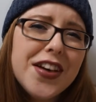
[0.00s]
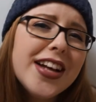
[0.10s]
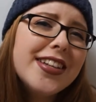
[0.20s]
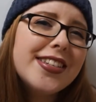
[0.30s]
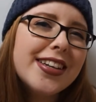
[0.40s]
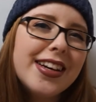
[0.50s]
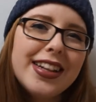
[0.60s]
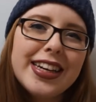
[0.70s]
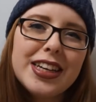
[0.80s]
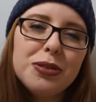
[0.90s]
felt
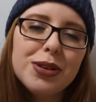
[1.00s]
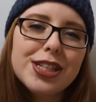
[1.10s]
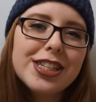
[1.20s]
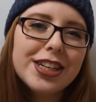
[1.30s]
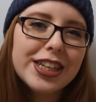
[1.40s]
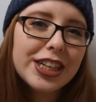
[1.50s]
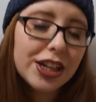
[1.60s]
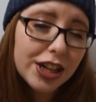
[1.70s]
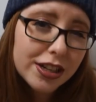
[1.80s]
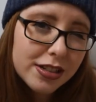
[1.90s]
like it was talking
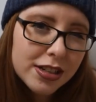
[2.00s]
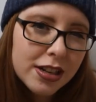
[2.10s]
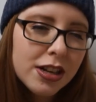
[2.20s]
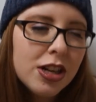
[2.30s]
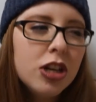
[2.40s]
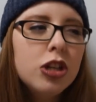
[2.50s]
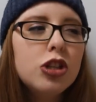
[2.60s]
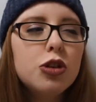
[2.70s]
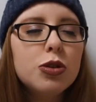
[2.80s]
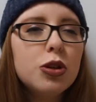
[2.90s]
a lot
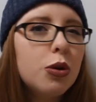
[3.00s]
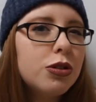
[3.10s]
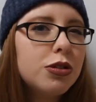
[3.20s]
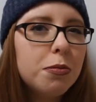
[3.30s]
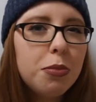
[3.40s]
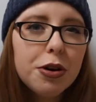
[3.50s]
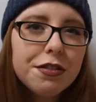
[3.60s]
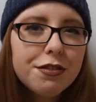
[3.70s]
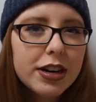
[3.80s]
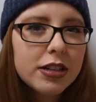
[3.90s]
to an old
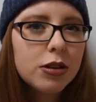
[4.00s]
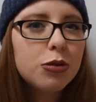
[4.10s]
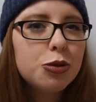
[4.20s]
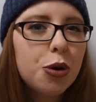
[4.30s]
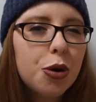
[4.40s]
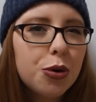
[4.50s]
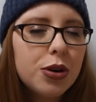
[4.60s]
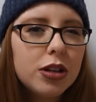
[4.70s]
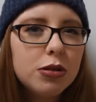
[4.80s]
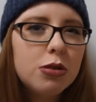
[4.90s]
boyfriend or
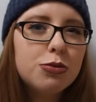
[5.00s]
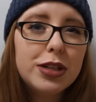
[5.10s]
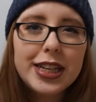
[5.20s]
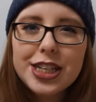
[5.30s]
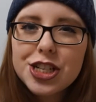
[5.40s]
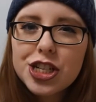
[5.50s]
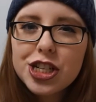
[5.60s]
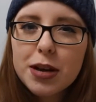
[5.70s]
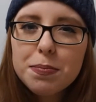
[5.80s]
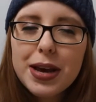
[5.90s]
an old
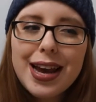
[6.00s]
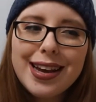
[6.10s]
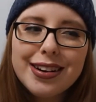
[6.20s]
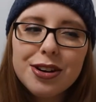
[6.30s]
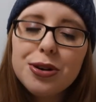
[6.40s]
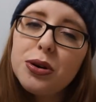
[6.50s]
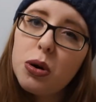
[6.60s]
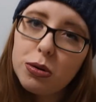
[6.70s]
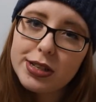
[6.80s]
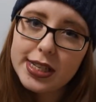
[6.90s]
relationship and her
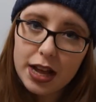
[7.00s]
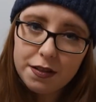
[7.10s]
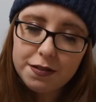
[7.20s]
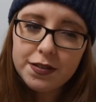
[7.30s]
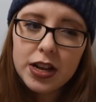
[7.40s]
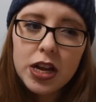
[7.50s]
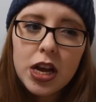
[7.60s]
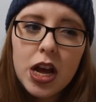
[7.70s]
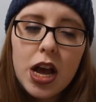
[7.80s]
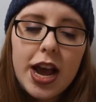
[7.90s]
whole self.
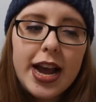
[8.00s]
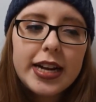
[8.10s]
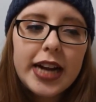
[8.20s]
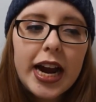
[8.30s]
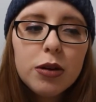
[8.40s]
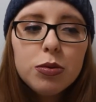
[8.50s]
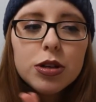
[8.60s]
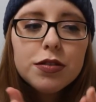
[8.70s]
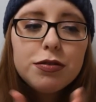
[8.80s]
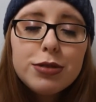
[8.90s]
And I
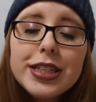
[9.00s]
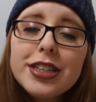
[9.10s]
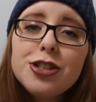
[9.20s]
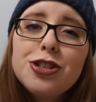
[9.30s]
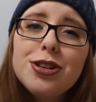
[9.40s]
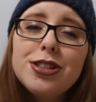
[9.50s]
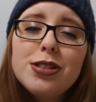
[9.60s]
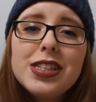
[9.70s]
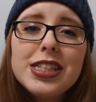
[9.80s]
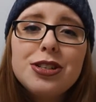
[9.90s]
would have really enjoyed
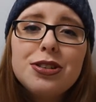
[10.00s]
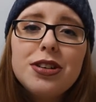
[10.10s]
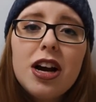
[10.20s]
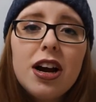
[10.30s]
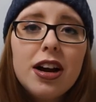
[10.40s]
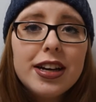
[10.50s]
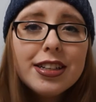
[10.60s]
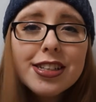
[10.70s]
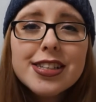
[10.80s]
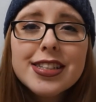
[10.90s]
to see her
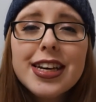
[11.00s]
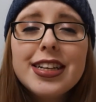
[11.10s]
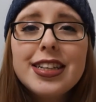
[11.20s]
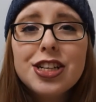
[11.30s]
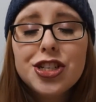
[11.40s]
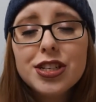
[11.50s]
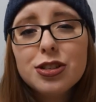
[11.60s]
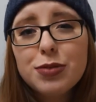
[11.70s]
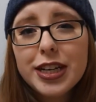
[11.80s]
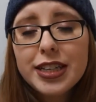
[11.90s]
in the state that she
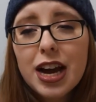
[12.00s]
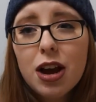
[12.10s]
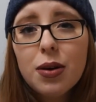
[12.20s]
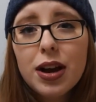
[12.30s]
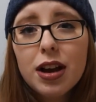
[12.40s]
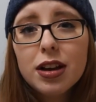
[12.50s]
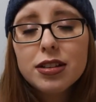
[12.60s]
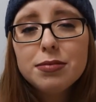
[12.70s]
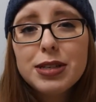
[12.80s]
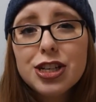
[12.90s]
is right
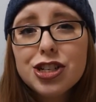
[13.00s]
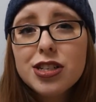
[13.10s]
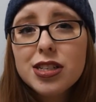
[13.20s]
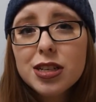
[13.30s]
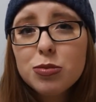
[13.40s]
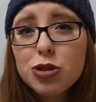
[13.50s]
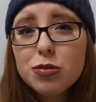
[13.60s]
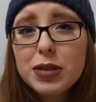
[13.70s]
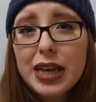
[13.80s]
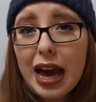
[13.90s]
now, because she seems
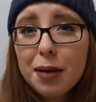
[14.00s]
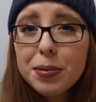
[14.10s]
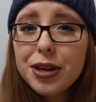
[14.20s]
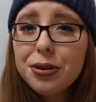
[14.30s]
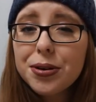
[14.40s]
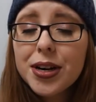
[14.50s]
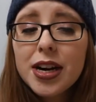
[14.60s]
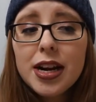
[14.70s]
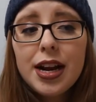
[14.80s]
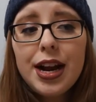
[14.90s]
to be happier,
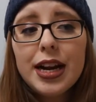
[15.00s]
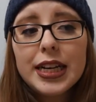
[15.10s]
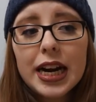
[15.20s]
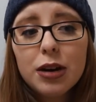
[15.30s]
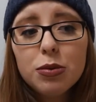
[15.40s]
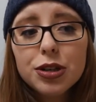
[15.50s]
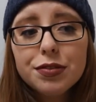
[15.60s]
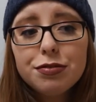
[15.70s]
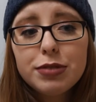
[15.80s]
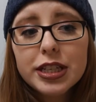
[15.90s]
and I would
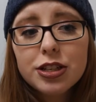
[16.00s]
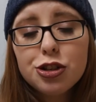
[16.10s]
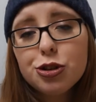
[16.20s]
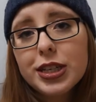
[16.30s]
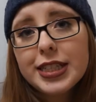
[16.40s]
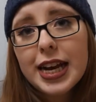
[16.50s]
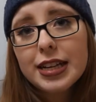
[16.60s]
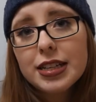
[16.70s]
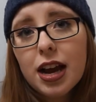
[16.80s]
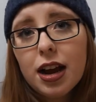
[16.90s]
have really enjoyed
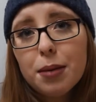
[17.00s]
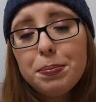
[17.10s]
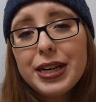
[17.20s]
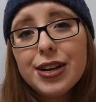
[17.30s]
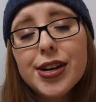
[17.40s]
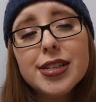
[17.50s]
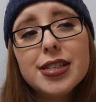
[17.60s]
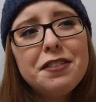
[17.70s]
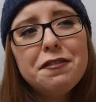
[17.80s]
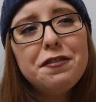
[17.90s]
that,
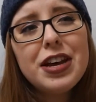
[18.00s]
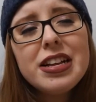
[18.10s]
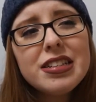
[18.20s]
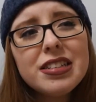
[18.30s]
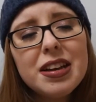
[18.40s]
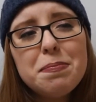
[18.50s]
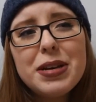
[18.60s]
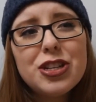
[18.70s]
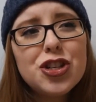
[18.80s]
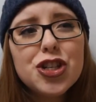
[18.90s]
because it felt a
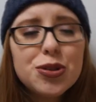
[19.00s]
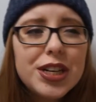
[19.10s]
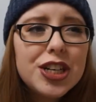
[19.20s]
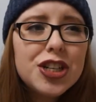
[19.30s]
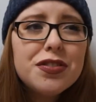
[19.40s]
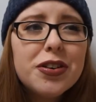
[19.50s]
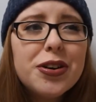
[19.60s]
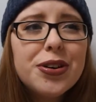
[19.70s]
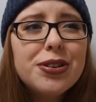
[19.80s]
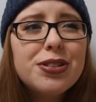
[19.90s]
bit strange for
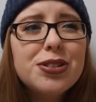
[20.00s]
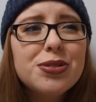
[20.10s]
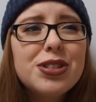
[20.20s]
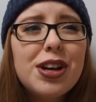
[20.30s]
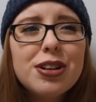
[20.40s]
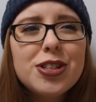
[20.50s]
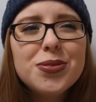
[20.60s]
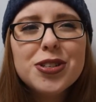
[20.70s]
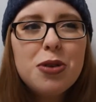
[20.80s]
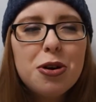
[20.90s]
her to talk
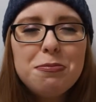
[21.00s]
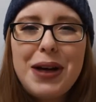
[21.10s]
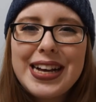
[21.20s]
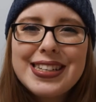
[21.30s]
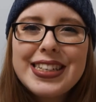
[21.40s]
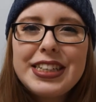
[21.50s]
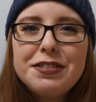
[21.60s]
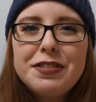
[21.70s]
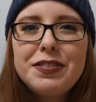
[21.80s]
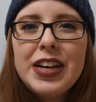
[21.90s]
to her past
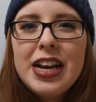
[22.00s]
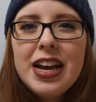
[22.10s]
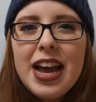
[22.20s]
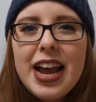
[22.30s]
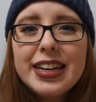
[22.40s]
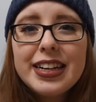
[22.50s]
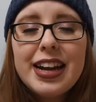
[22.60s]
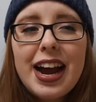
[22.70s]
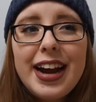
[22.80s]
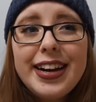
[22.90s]
self, and
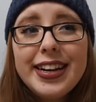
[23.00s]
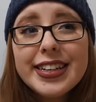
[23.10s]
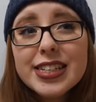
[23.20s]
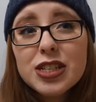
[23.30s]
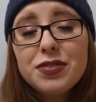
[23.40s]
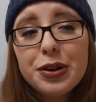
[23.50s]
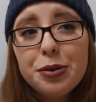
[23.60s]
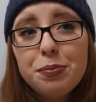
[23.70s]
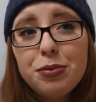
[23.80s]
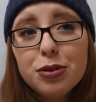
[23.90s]
it is very
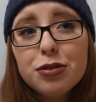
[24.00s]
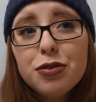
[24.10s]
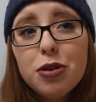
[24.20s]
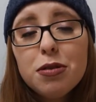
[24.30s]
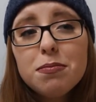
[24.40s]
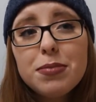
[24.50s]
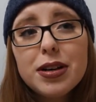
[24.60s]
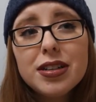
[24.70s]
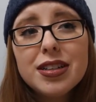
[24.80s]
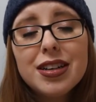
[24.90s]
beautiful,
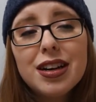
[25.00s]
but